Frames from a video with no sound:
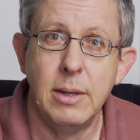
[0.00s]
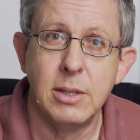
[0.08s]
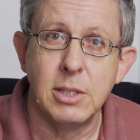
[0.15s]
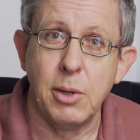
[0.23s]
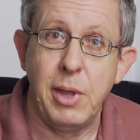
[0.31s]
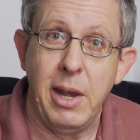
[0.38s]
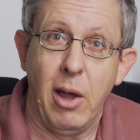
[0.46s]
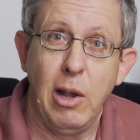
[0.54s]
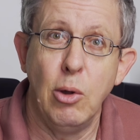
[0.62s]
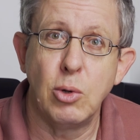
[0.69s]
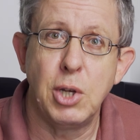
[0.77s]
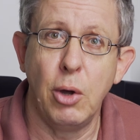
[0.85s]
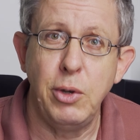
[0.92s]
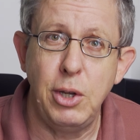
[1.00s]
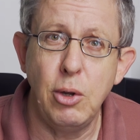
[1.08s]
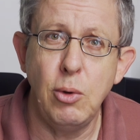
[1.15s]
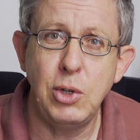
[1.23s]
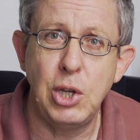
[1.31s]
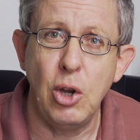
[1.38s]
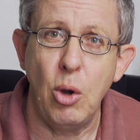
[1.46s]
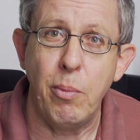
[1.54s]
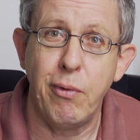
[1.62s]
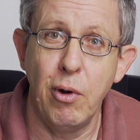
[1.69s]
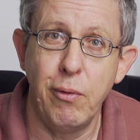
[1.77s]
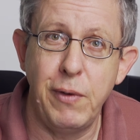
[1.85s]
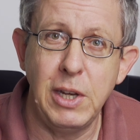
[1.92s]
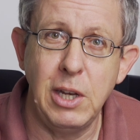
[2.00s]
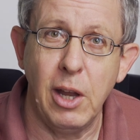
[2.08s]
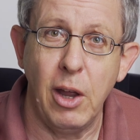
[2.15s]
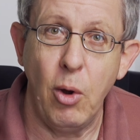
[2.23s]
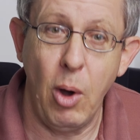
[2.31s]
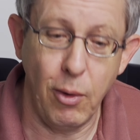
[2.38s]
So then I looked on YouTube for a video